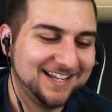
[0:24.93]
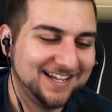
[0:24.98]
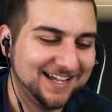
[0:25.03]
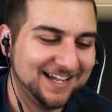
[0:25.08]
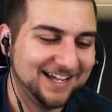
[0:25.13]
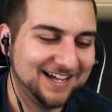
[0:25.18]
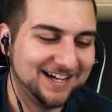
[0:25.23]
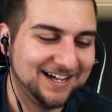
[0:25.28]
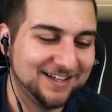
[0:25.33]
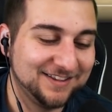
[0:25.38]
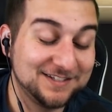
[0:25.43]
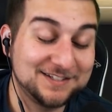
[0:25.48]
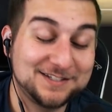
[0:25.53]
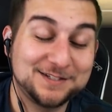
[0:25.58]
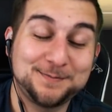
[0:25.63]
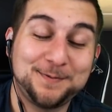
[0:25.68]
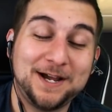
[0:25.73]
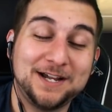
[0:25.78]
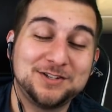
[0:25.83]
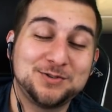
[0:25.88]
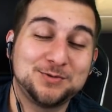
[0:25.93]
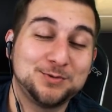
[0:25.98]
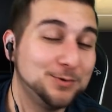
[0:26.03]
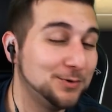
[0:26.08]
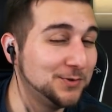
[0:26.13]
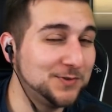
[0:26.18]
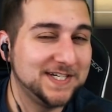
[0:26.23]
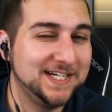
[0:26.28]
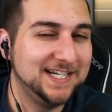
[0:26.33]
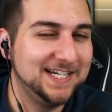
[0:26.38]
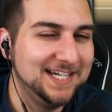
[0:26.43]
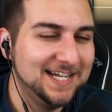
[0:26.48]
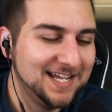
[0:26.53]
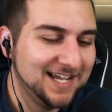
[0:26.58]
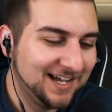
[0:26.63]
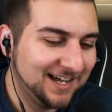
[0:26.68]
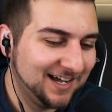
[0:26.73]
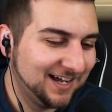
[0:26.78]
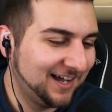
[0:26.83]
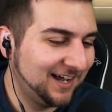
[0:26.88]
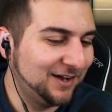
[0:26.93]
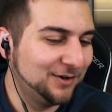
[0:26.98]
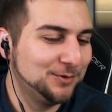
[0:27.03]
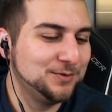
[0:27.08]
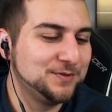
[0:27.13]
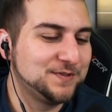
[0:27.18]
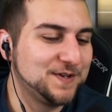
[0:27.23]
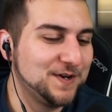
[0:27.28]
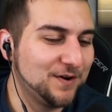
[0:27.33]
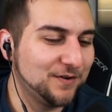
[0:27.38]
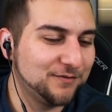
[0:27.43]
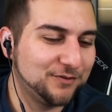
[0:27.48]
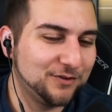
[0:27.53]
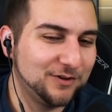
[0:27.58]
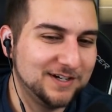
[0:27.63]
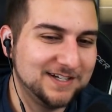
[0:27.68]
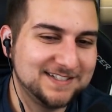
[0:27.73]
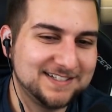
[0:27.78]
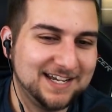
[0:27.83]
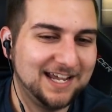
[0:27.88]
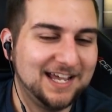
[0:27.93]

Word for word: This is by Swoozie, who's known for his